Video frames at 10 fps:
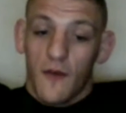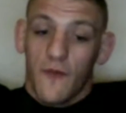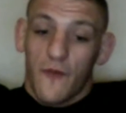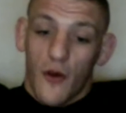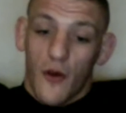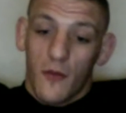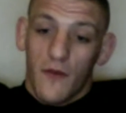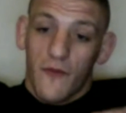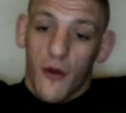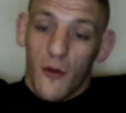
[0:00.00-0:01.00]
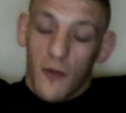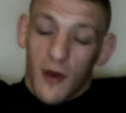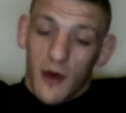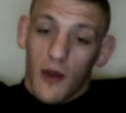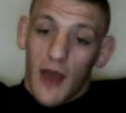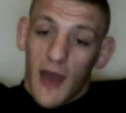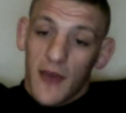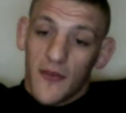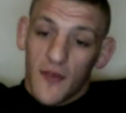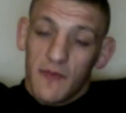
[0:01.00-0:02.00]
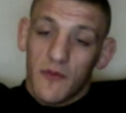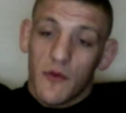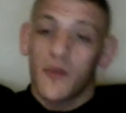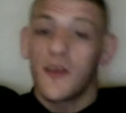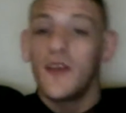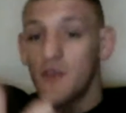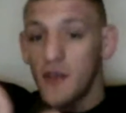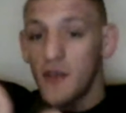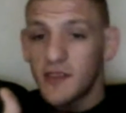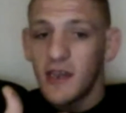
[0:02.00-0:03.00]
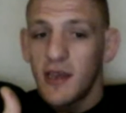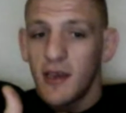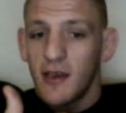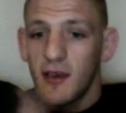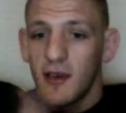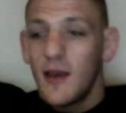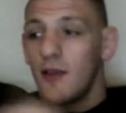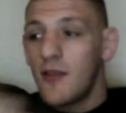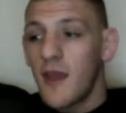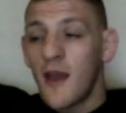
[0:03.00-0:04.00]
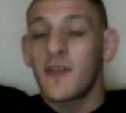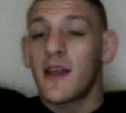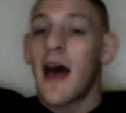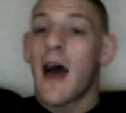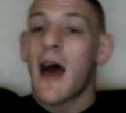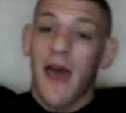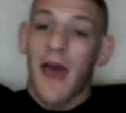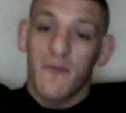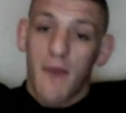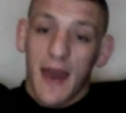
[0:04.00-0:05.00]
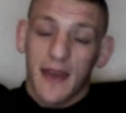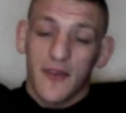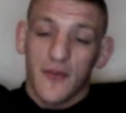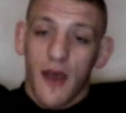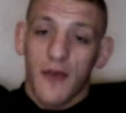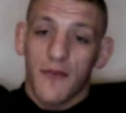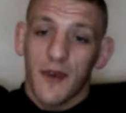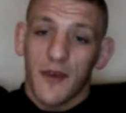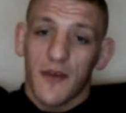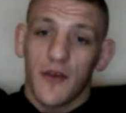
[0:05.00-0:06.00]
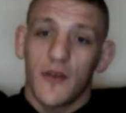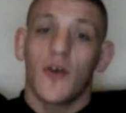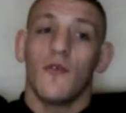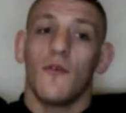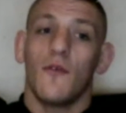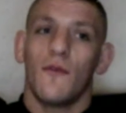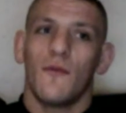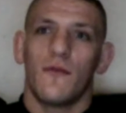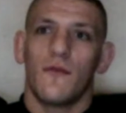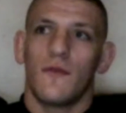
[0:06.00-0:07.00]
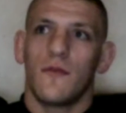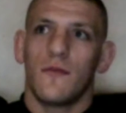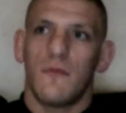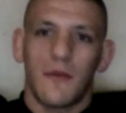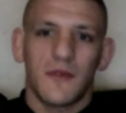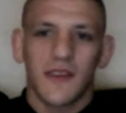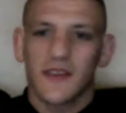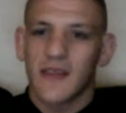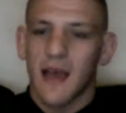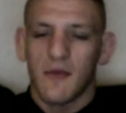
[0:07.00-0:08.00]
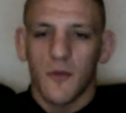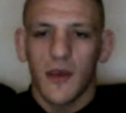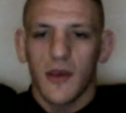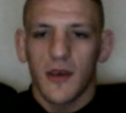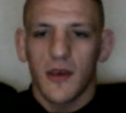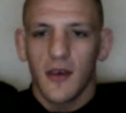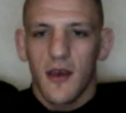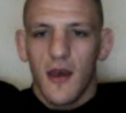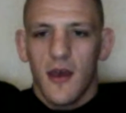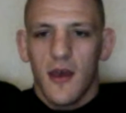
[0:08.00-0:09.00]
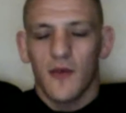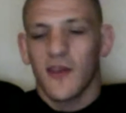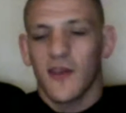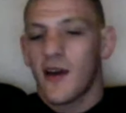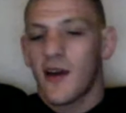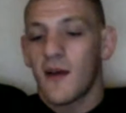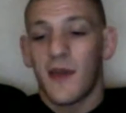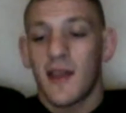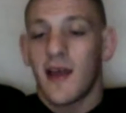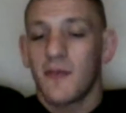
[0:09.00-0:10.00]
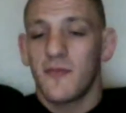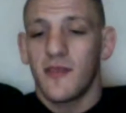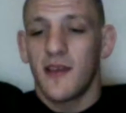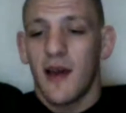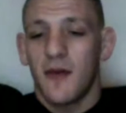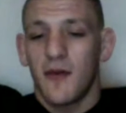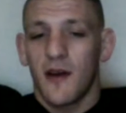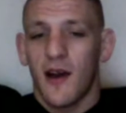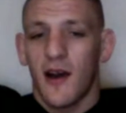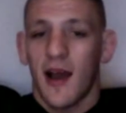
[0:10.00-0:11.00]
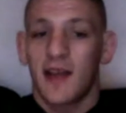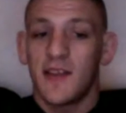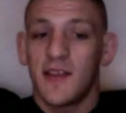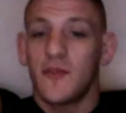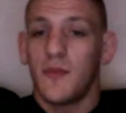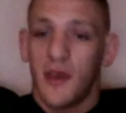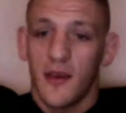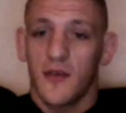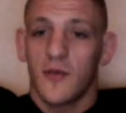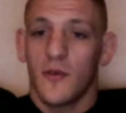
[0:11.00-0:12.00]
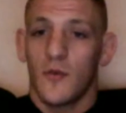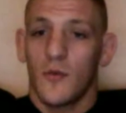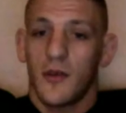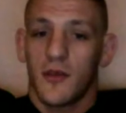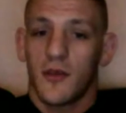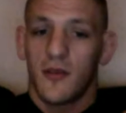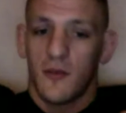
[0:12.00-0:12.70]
where I used to live in Northeast to the city there, and then an hour and a half back in traffic, you know, maybe 6 times a week. And I was like, oh man, I need to be here with